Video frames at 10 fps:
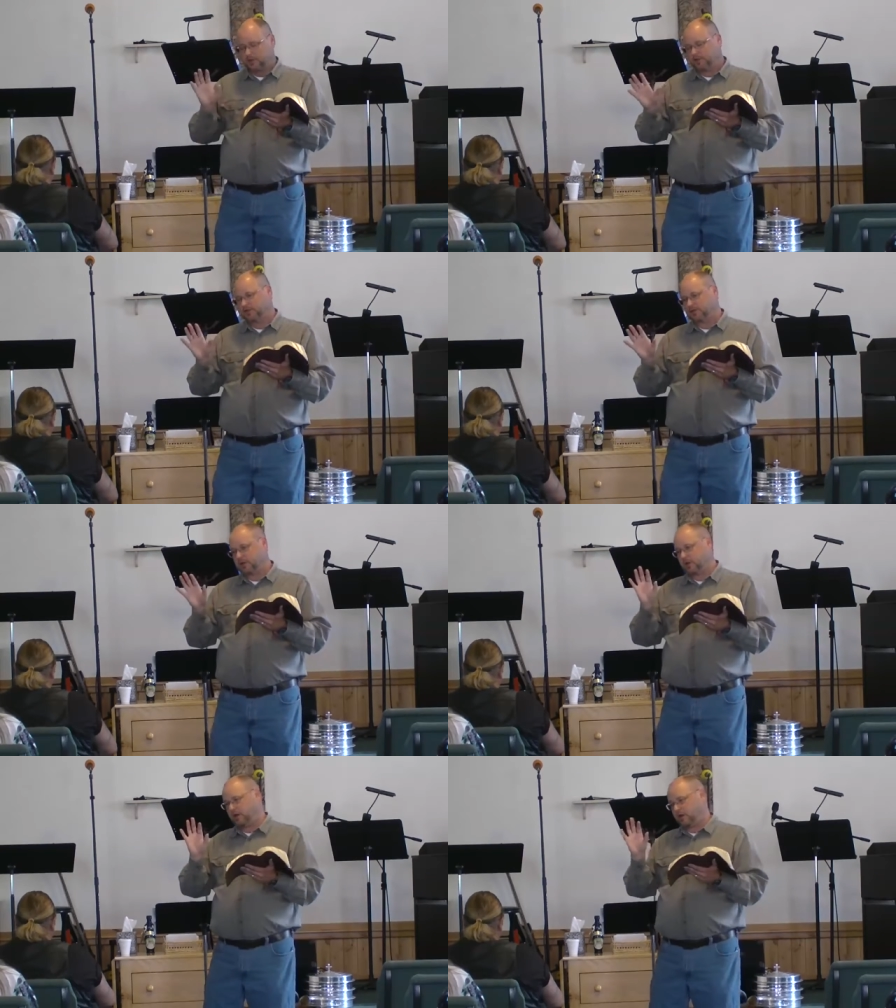This is
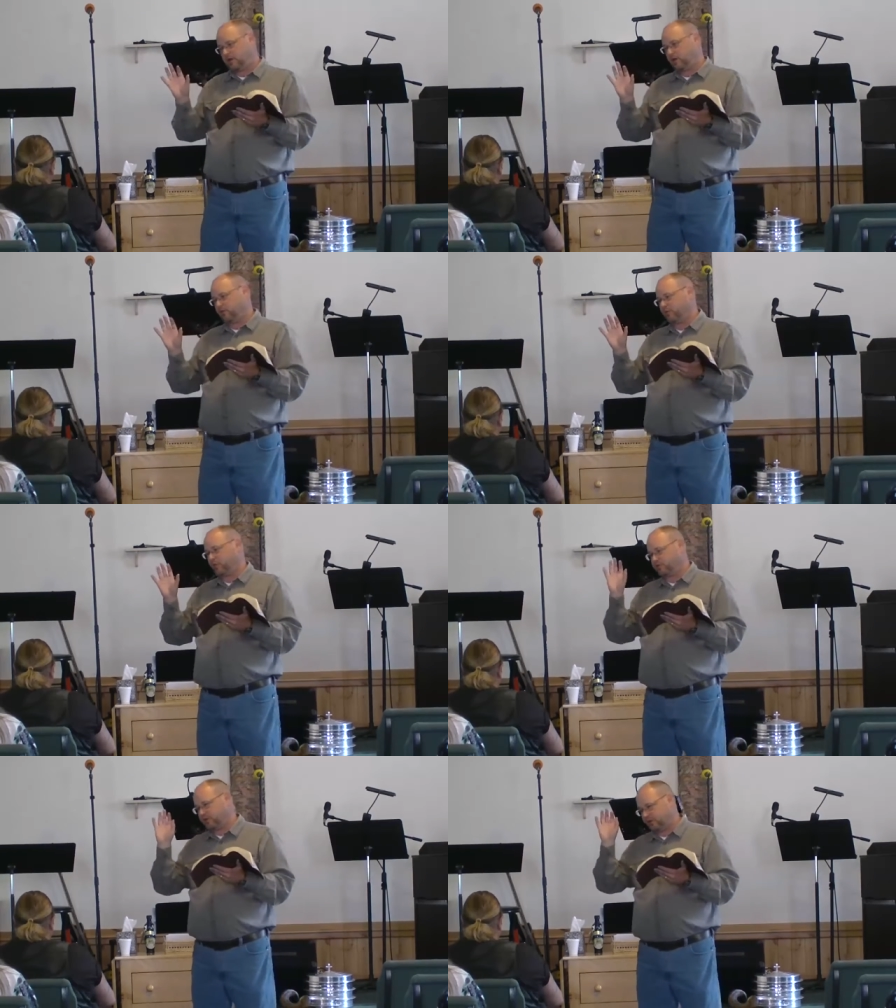a, another
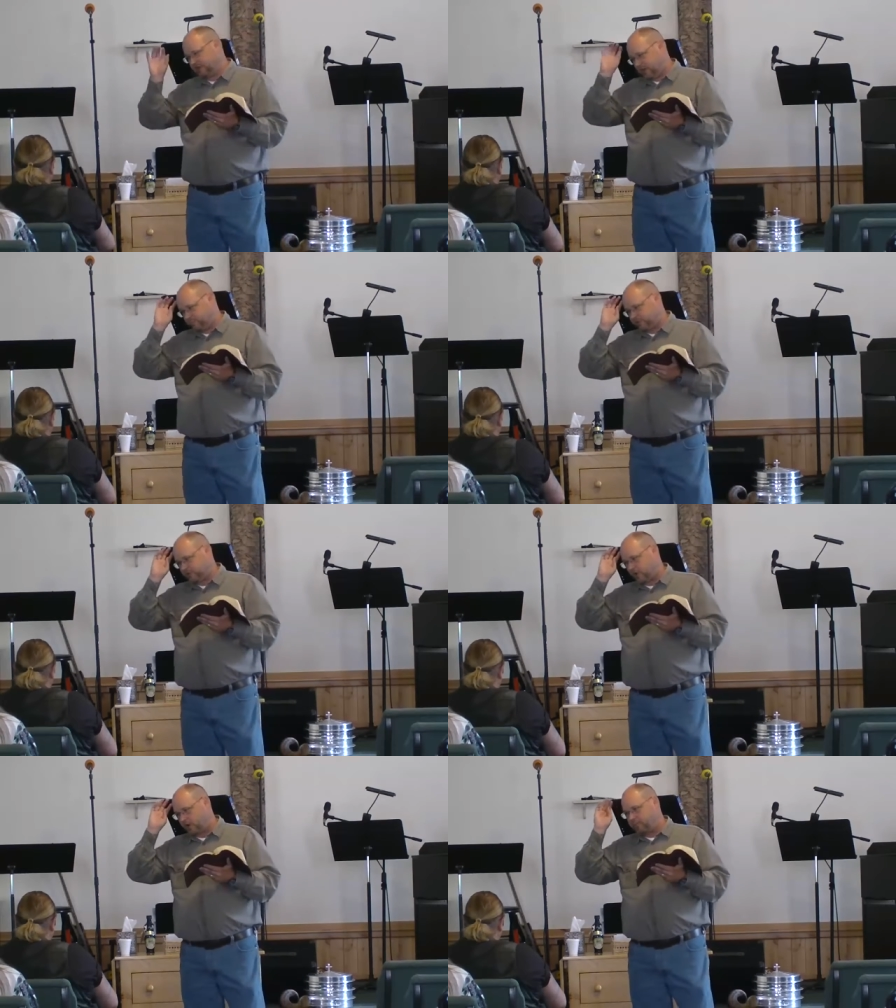verse. You need to keep this
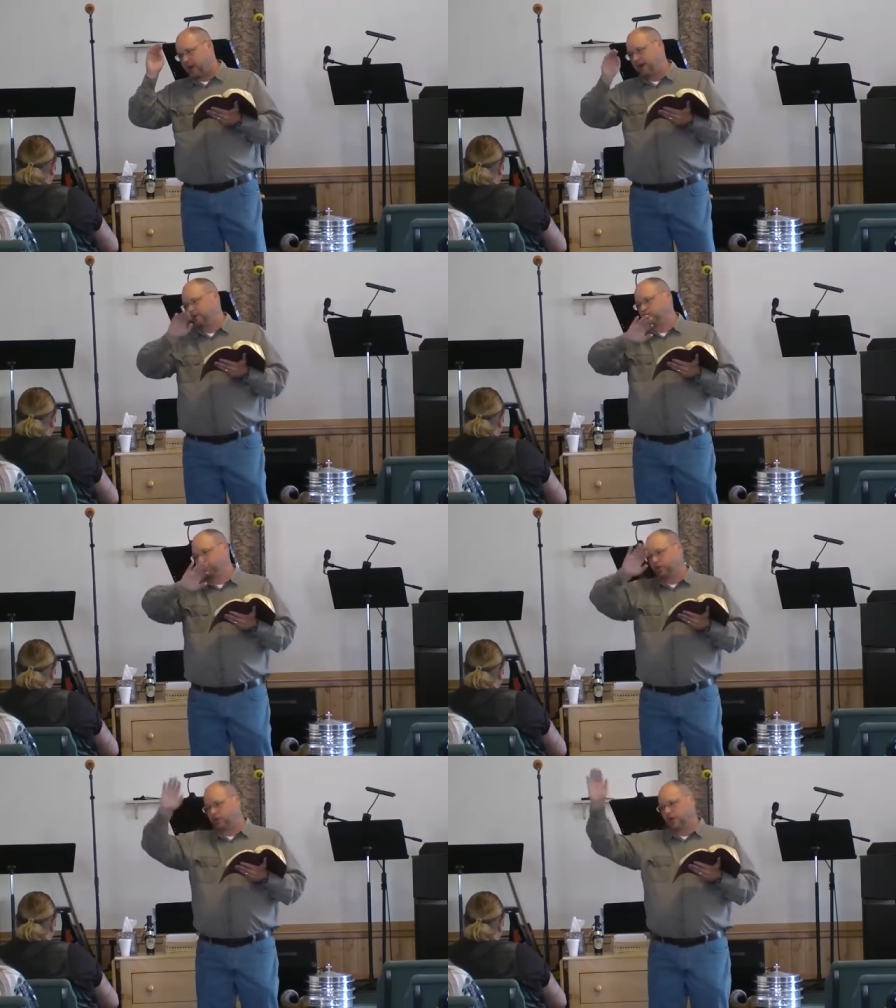thought in mind as we
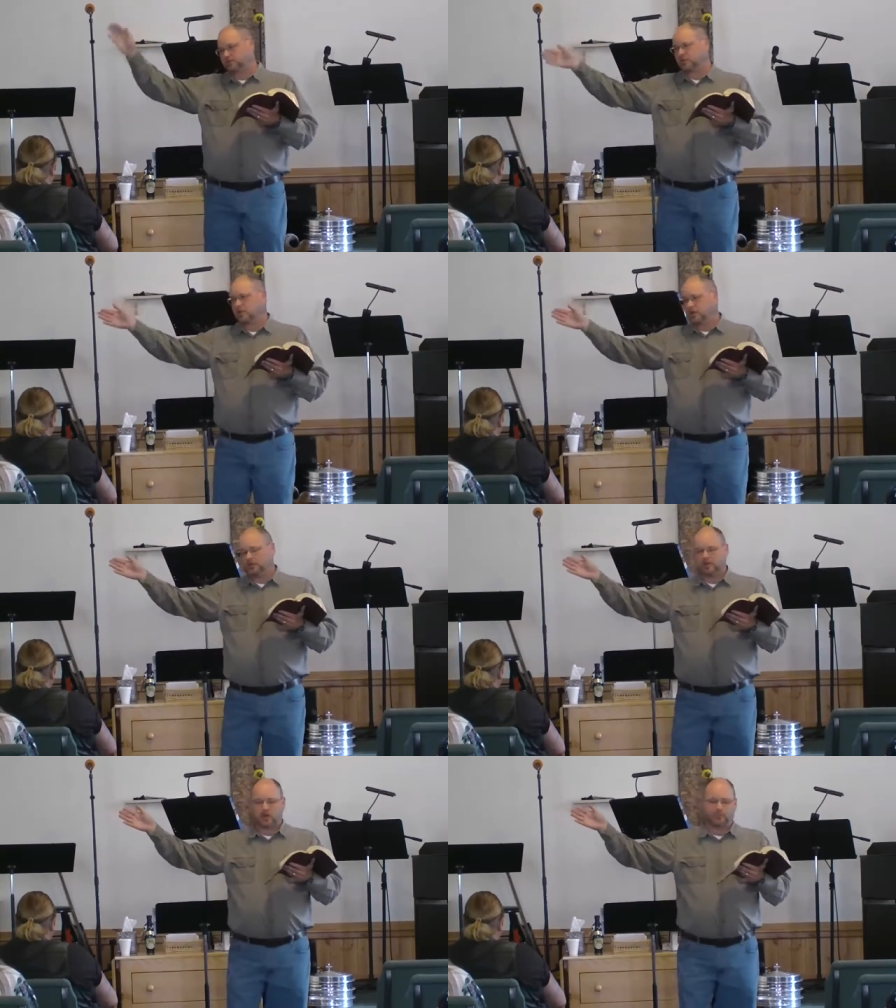progress
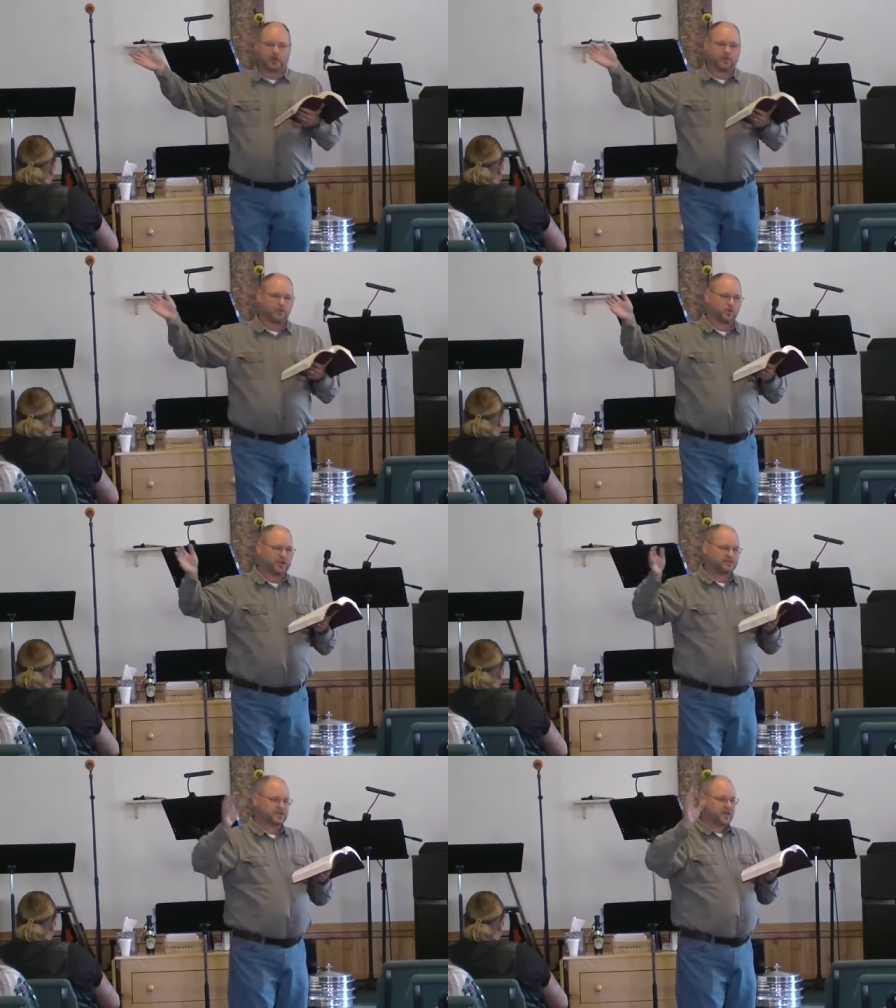in the upcoming
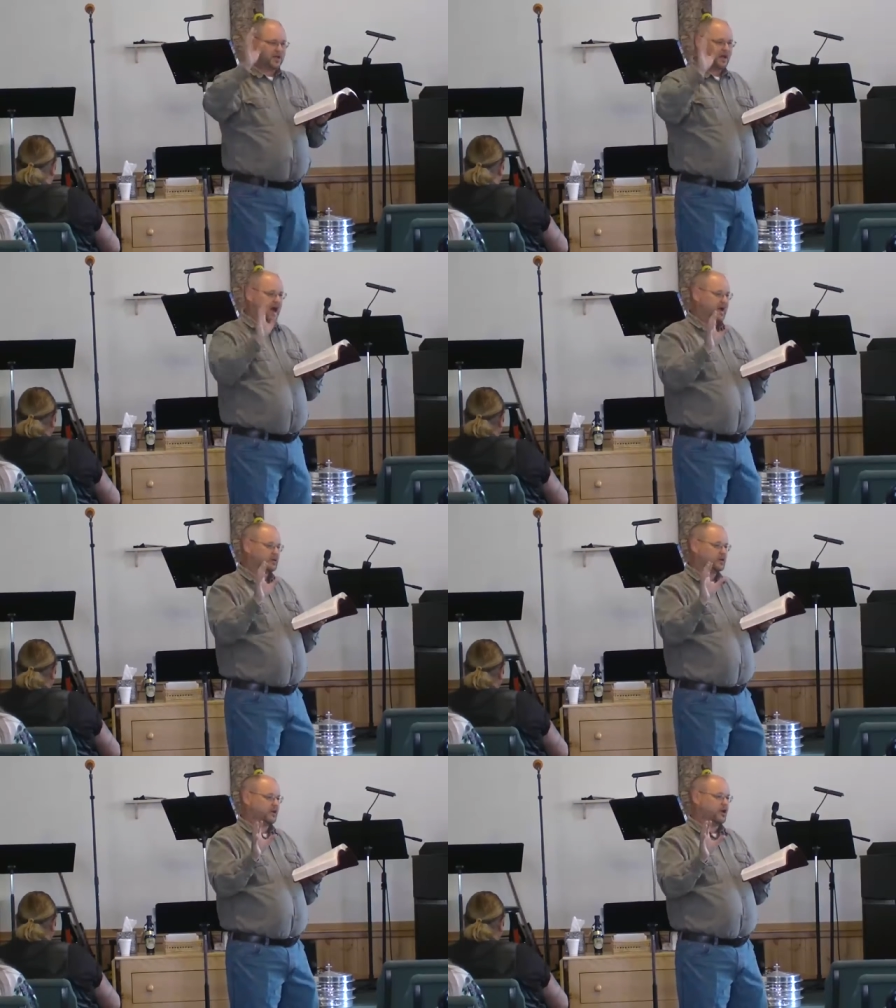weeks,
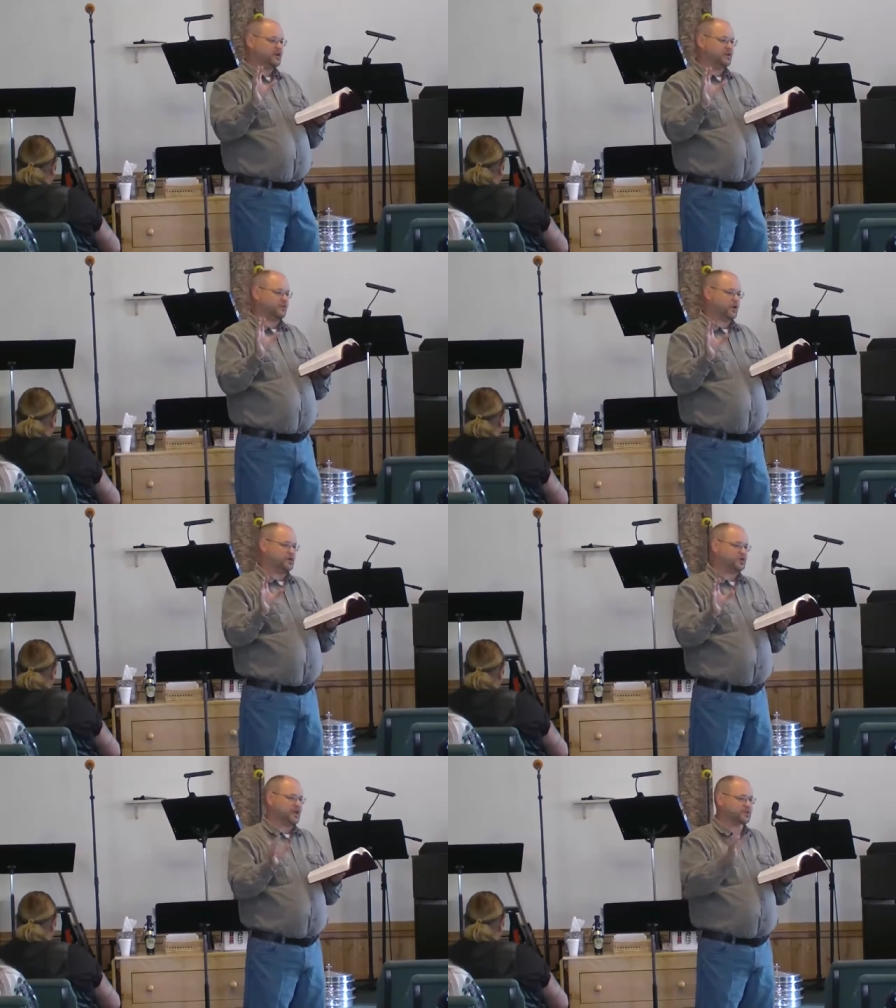God clearly
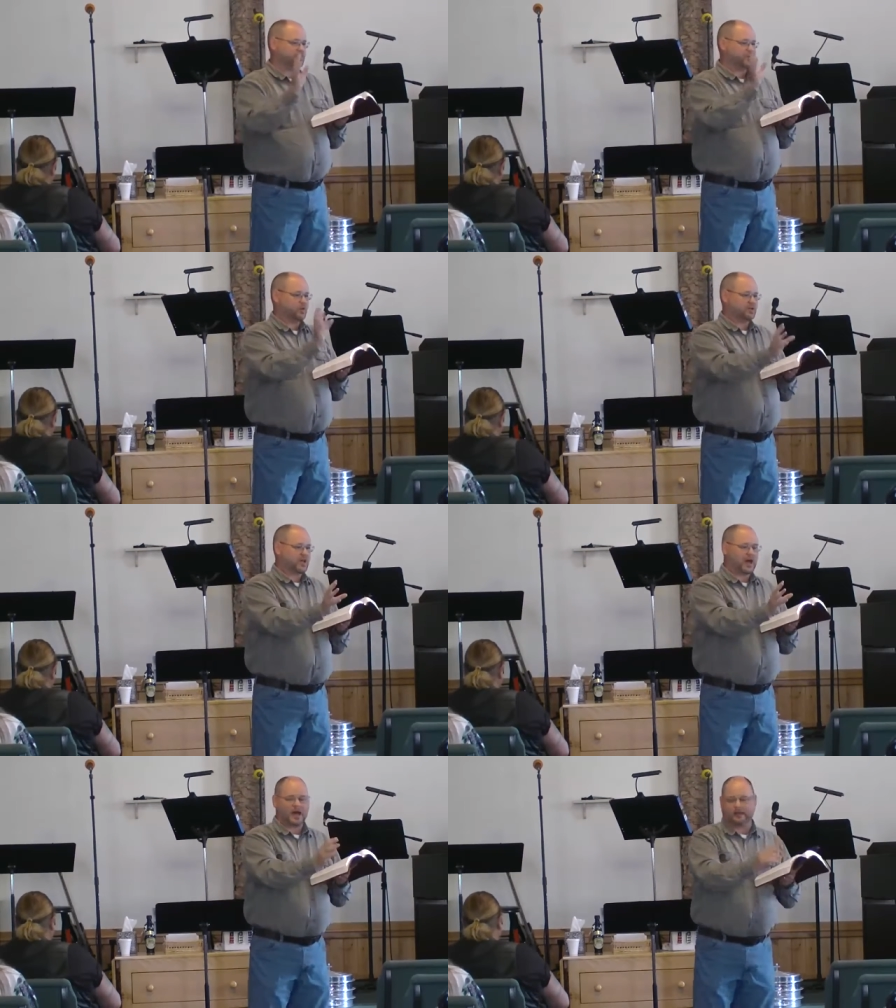differentiates between
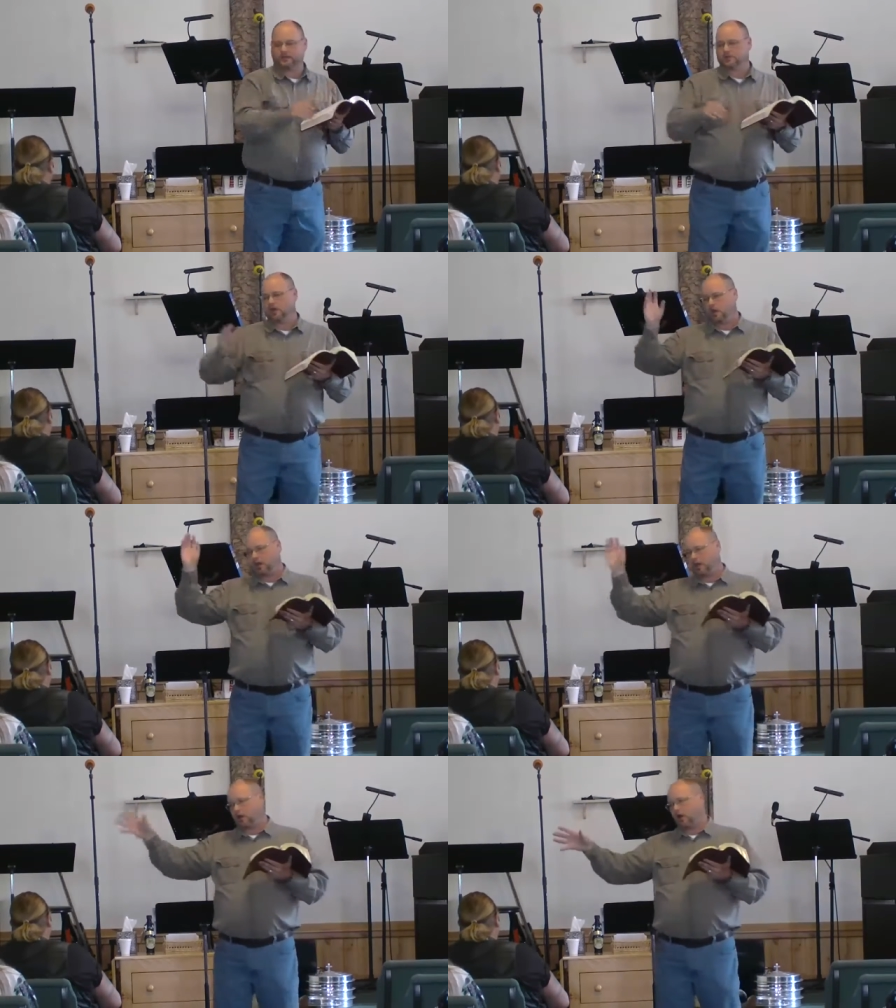tithes
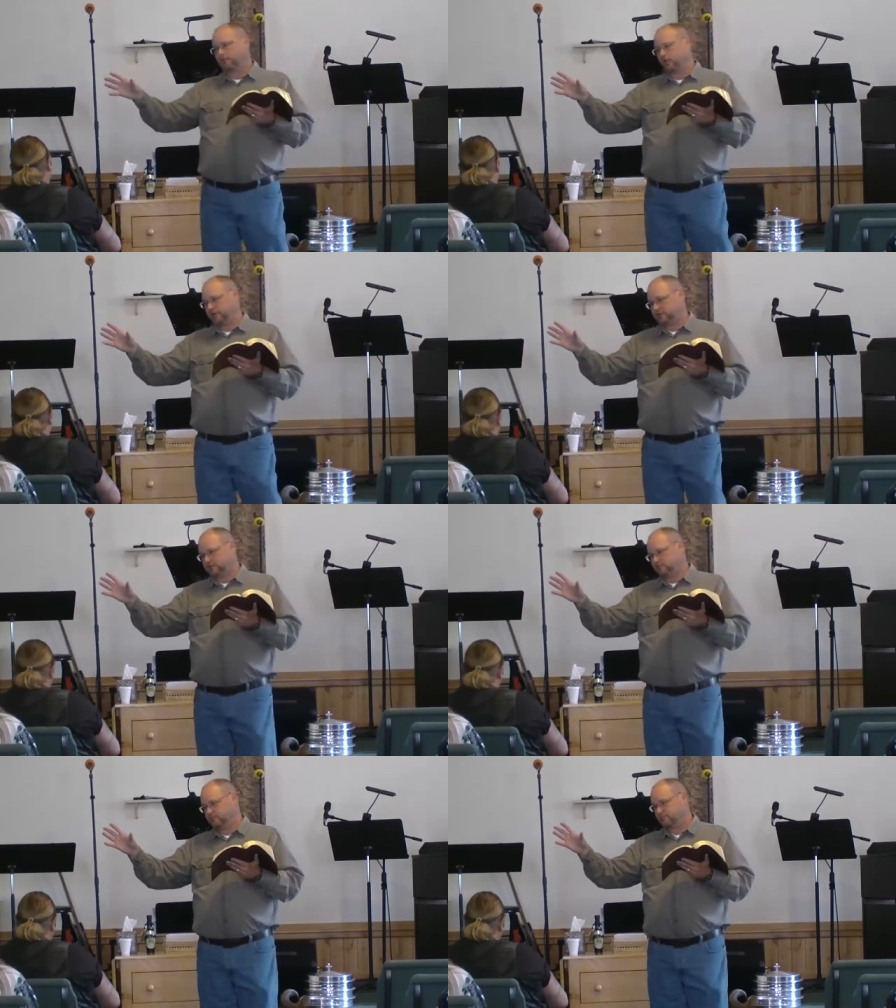and offerings.